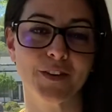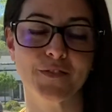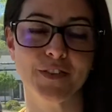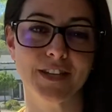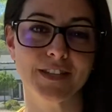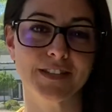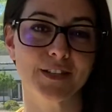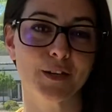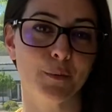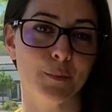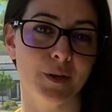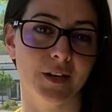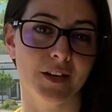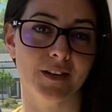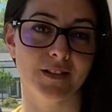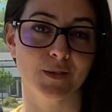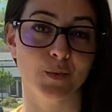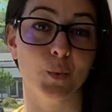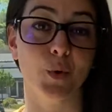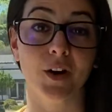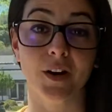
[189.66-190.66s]
of these
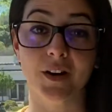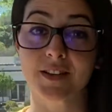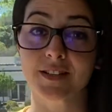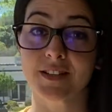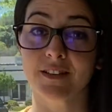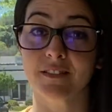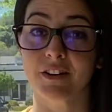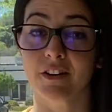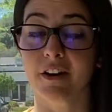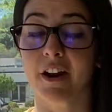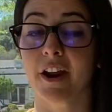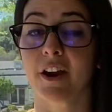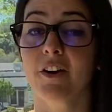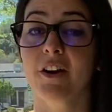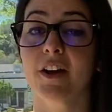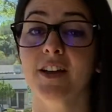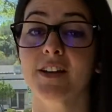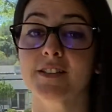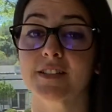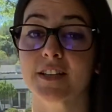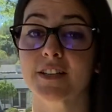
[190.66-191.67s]
committees works in their
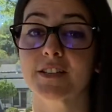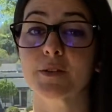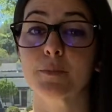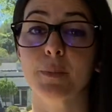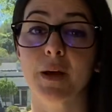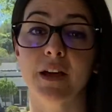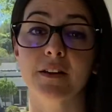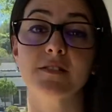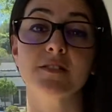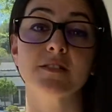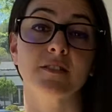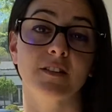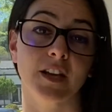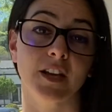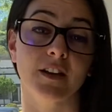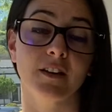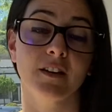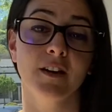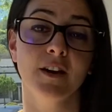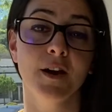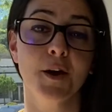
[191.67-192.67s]
areas
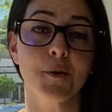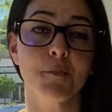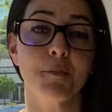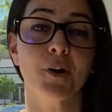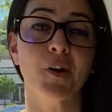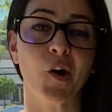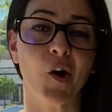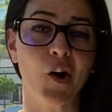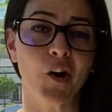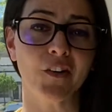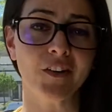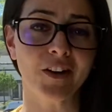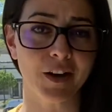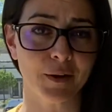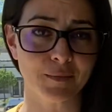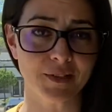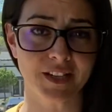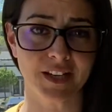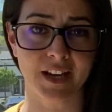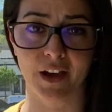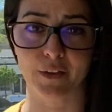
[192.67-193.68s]
independently, but all
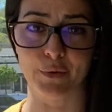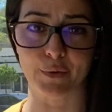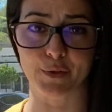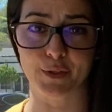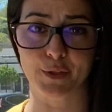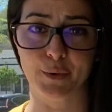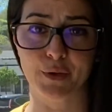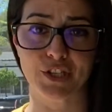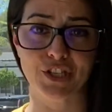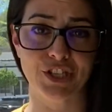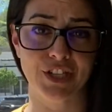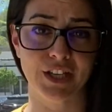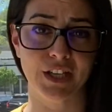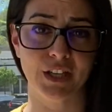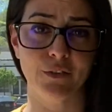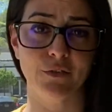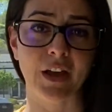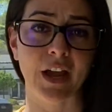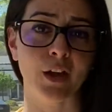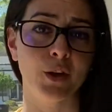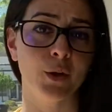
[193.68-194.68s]
come together to
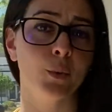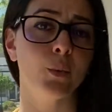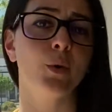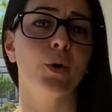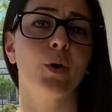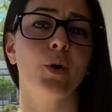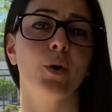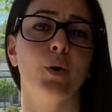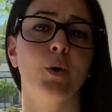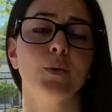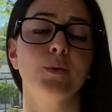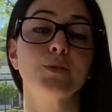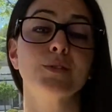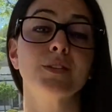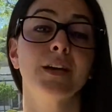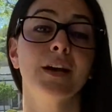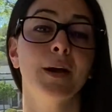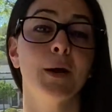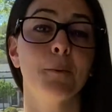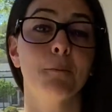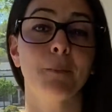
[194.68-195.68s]
achieve annual goals
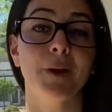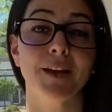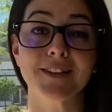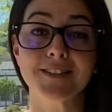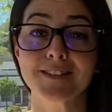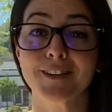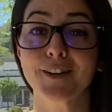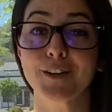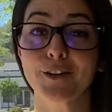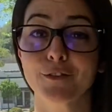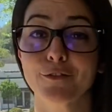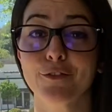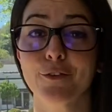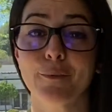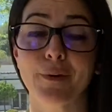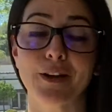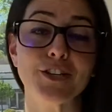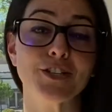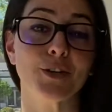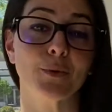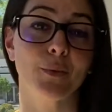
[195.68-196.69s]
based on
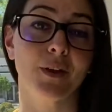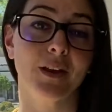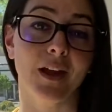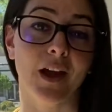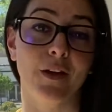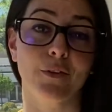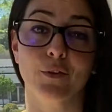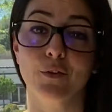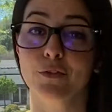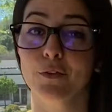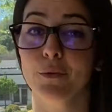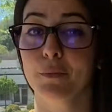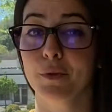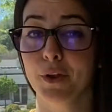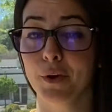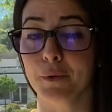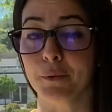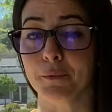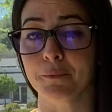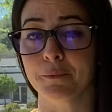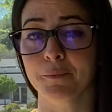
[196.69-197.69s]
information we gather from
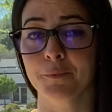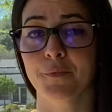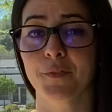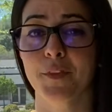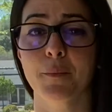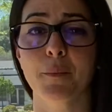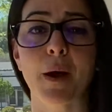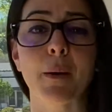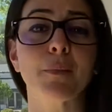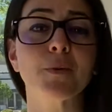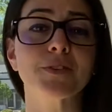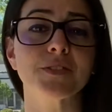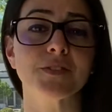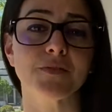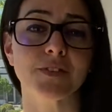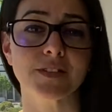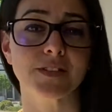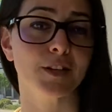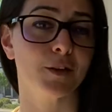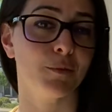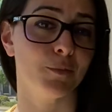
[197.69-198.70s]
you, the members of
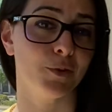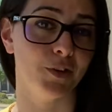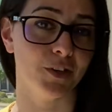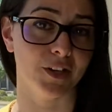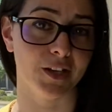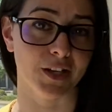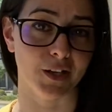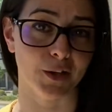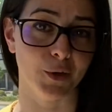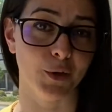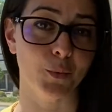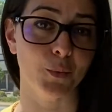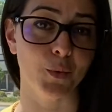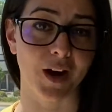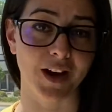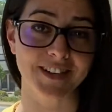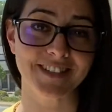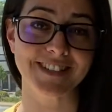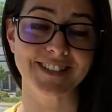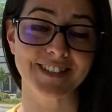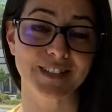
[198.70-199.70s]
this community who
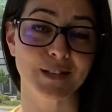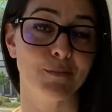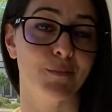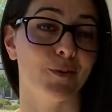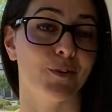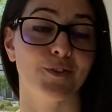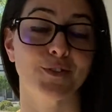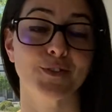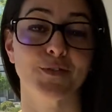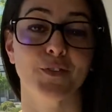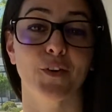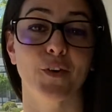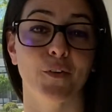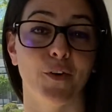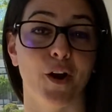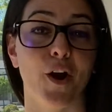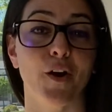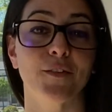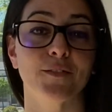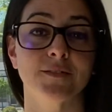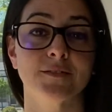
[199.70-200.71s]
want to see Bernardsville
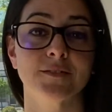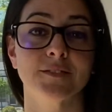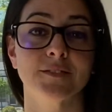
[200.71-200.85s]
grow.